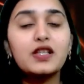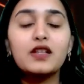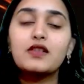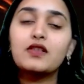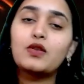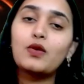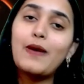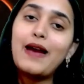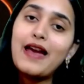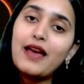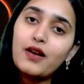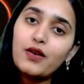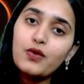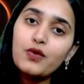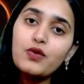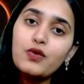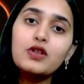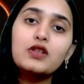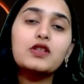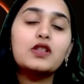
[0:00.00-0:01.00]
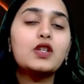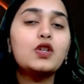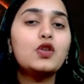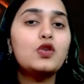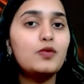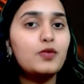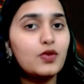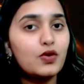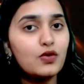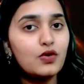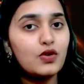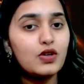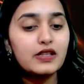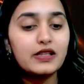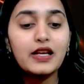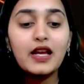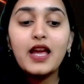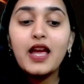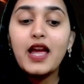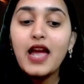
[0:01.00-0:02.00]
square roots, cube roots
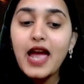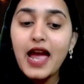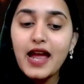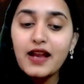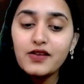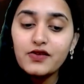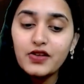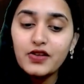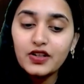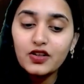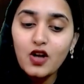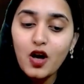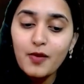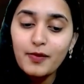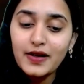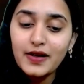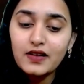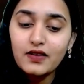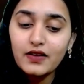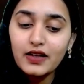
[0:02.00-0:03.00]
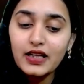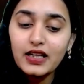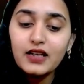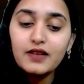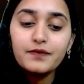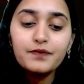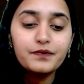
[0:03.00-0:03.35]
and trigonometry